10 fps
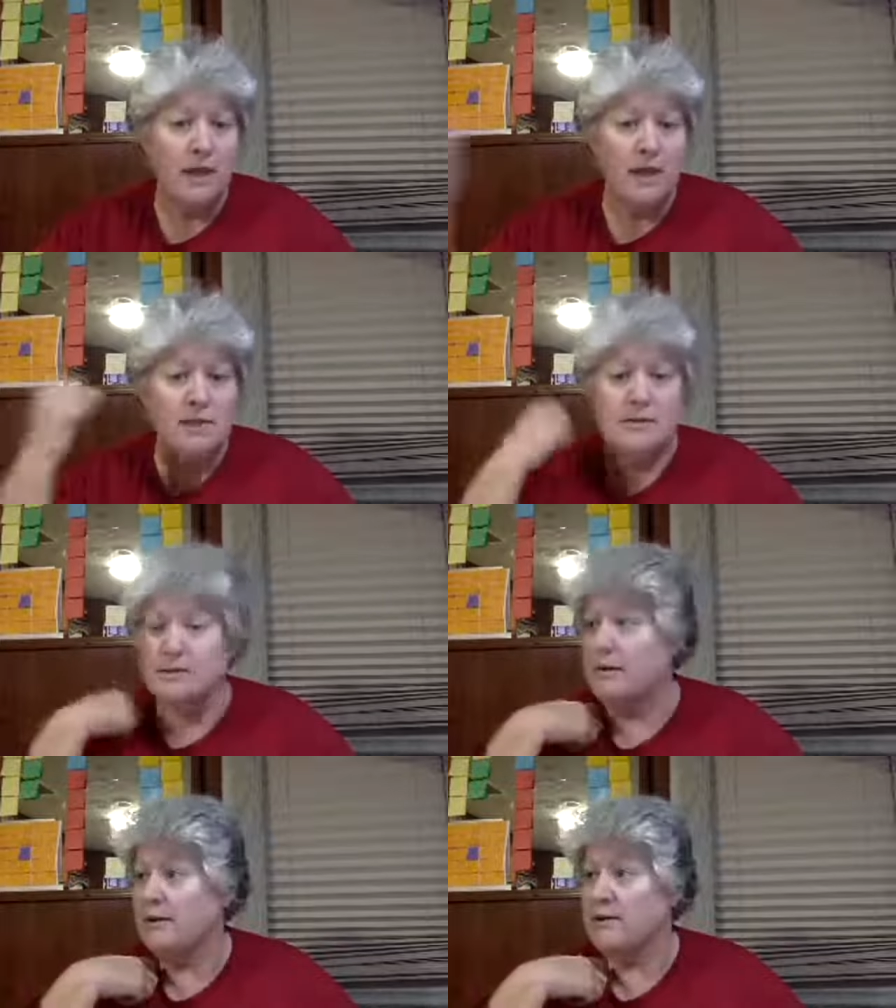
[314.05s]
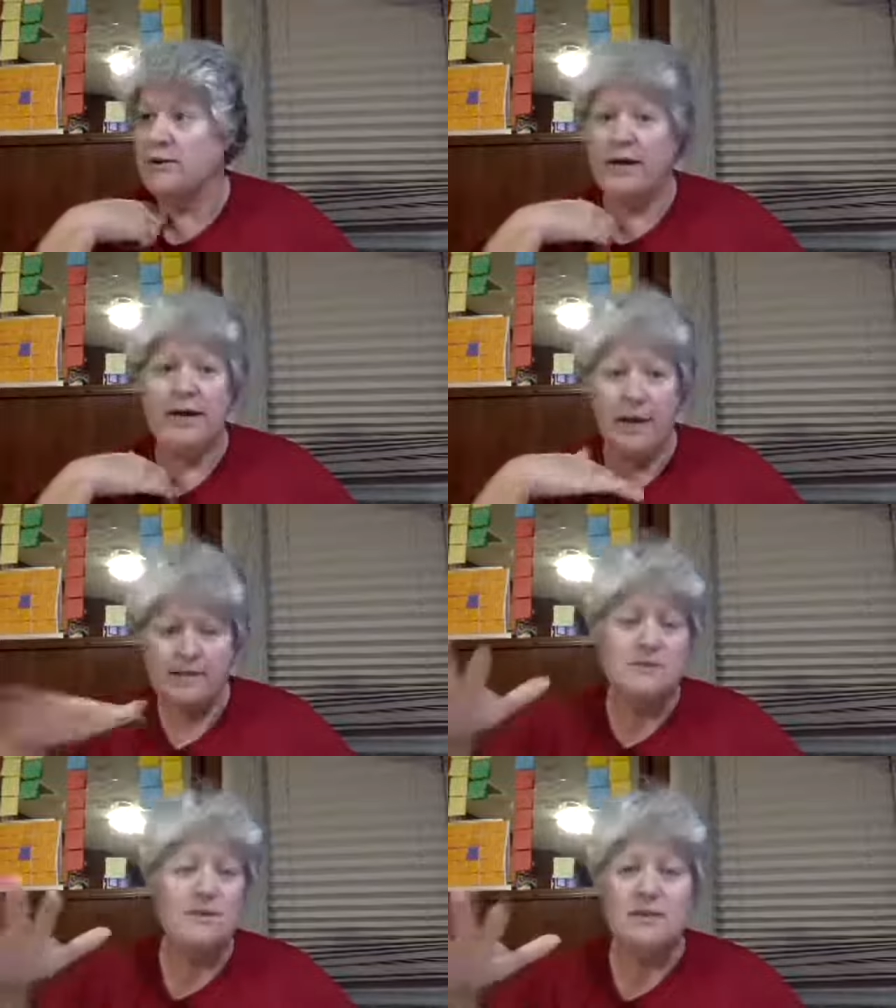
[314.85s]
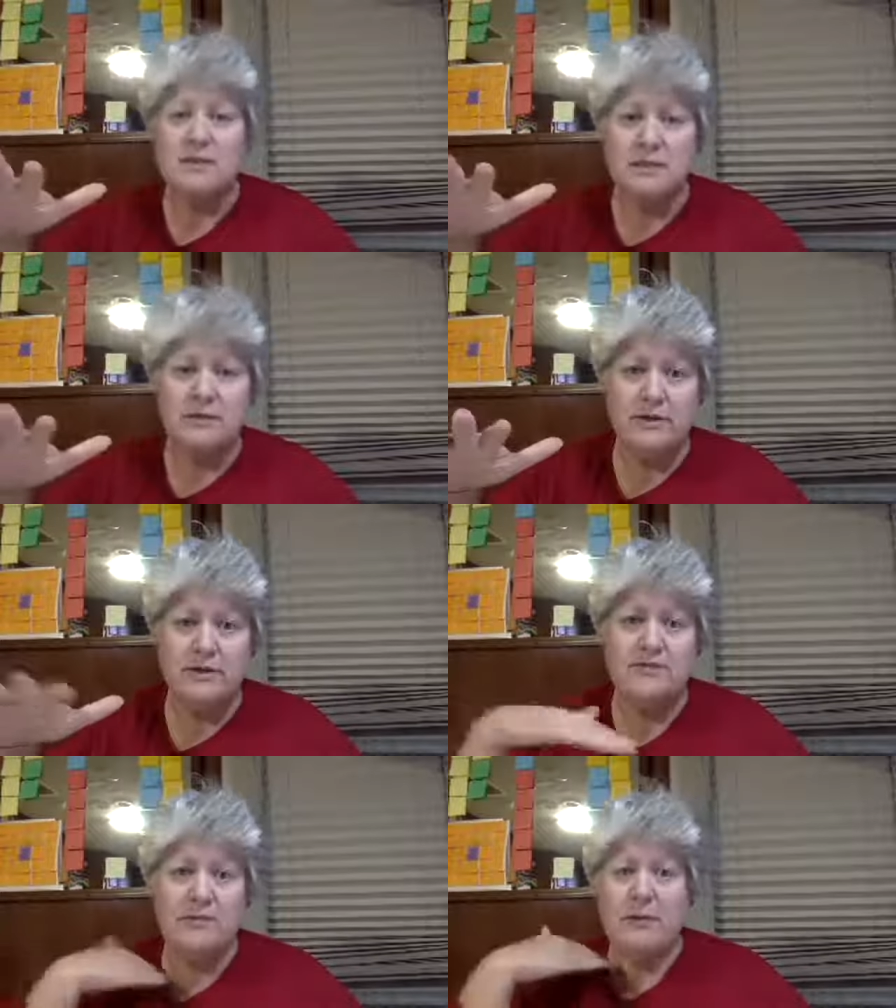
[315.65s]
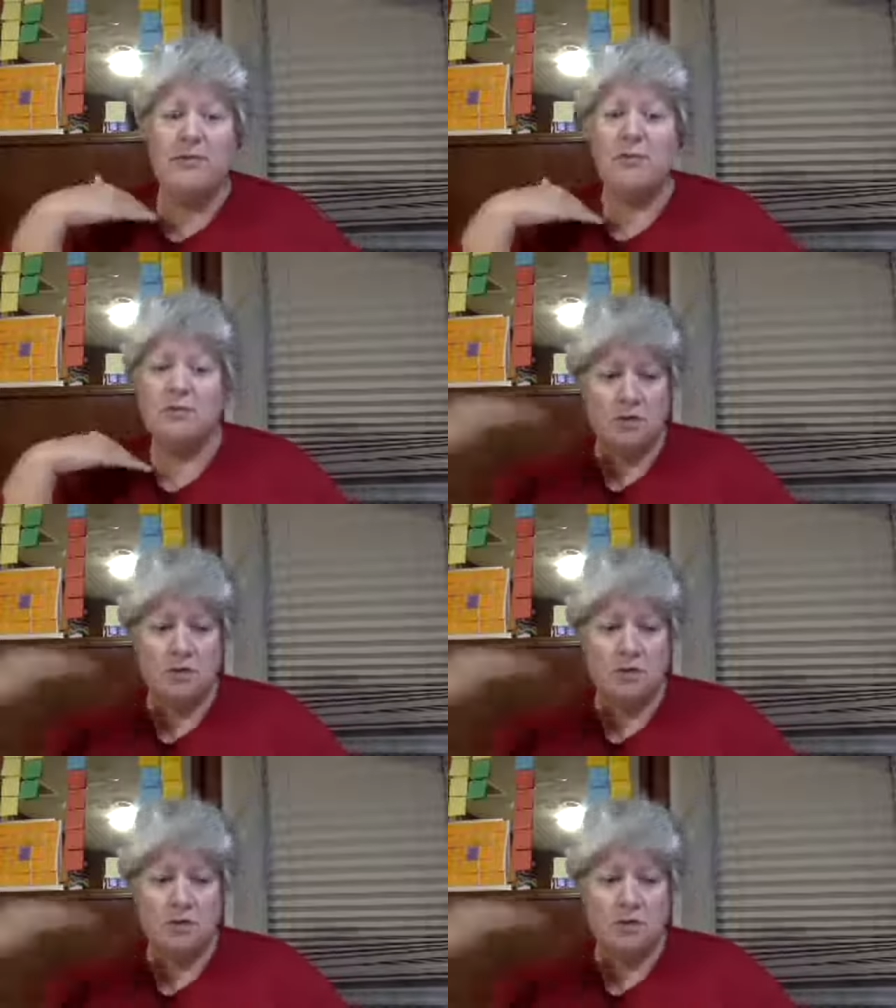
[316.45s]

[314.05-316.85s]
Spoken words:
is create customized itineraries for people